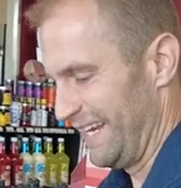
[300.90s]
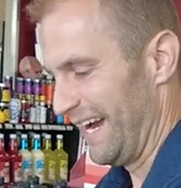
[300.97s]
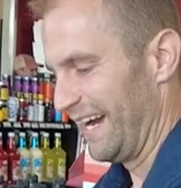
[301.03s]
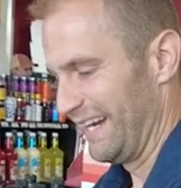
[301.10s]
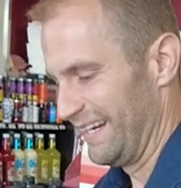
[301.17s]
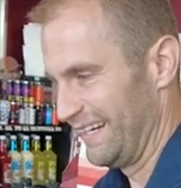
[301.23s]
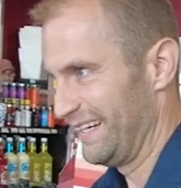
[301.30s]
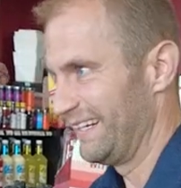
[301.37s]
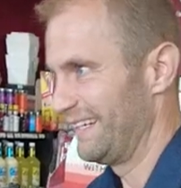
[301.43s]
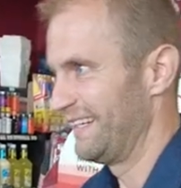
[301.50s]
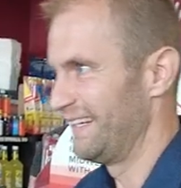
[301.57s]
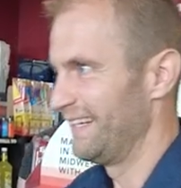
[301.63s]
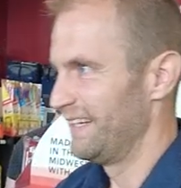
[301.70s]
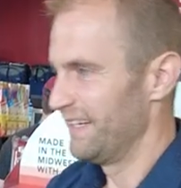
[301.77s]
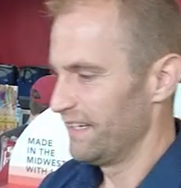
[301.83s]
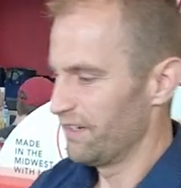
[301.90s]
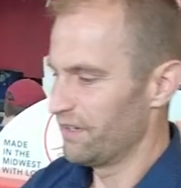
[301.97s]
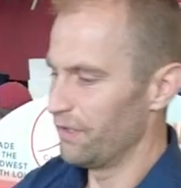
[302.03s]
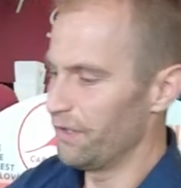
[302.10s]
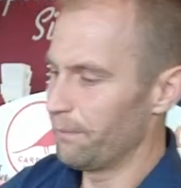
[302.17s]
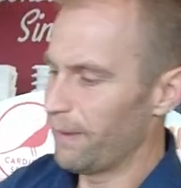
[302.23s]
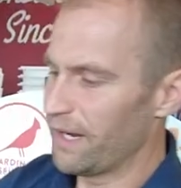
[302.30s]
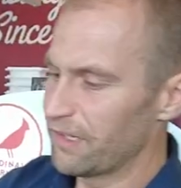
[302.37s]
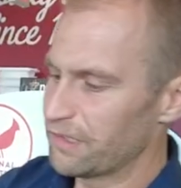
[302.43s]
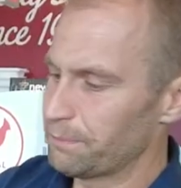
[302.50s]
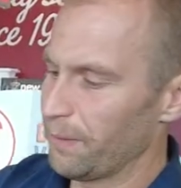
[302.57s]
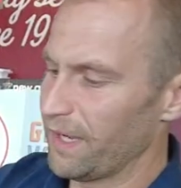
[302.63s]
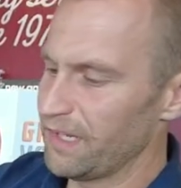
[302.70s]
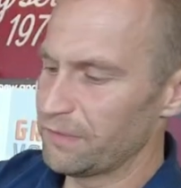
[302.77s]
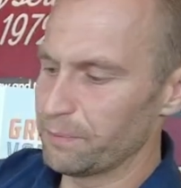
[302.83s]
Yeah. Good amount of
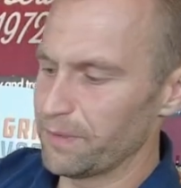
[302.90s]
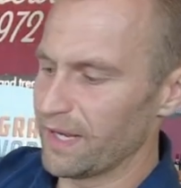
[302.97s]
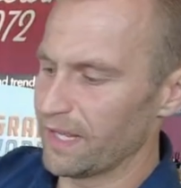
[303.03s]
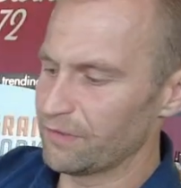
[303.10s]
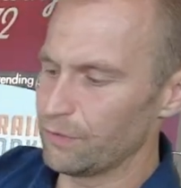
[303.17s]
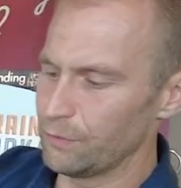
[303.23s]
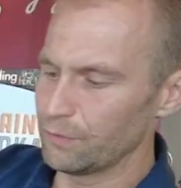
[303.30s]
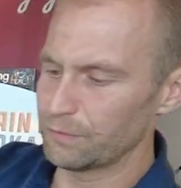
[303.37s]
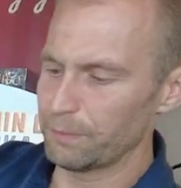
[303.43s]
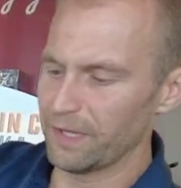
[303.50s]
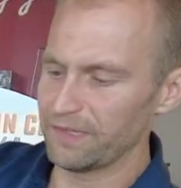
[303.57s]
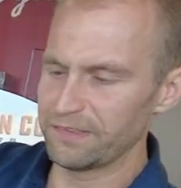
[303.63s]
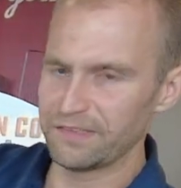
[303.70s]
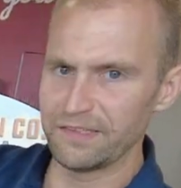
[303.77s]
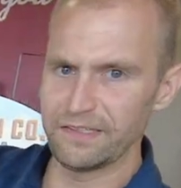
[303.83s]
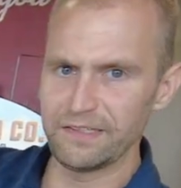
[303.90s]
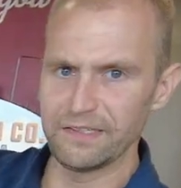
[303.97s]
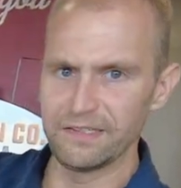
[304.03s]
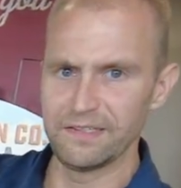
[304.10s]
spice, but not too spicy